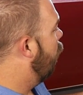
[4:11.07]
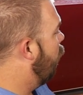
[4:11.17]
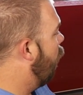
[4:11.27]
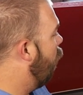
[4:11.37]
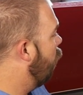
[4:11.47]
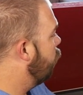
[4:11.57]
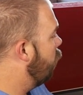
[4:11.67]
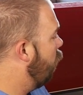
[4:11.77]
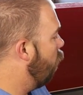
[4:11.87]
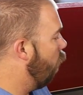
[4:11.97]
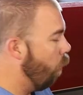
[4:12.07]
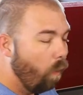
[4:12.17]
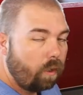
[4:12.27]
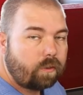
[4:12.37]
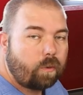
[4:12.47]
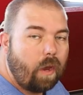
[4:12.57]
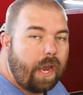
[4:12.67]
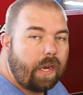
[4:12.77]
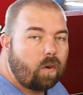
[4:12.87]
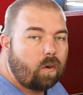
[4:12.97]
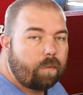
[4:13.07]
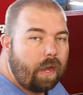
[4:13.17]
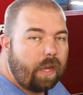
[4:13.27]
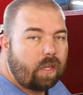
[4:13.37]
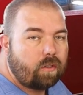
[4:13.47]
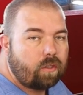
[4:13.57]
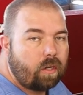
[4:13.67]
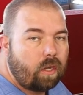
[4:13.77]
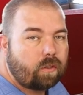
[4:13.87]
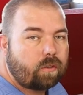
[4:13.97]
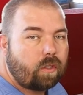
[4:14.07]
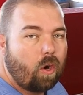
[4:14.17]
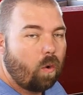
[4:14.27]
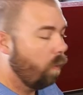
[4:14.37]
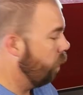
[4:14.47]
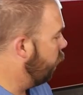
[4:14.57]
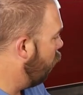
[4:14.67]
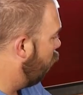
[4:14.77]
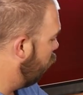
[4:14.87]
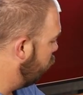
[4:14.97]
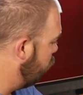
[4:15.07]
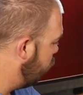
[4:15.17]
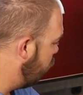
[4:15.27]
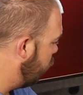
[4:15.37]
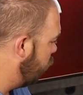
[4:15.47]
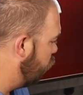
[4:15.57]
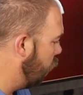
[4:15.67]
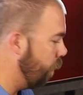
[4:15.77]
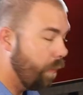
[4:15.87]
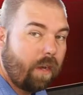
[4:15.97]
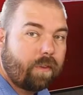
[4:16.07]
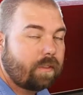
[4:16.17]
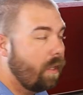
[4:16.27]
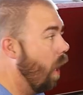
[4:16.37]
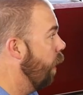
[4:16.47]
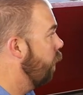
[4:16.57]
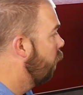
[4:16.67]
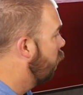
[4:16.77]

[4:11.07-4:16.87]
and I also want to angle my engine so the oil just doesn't drip down the side.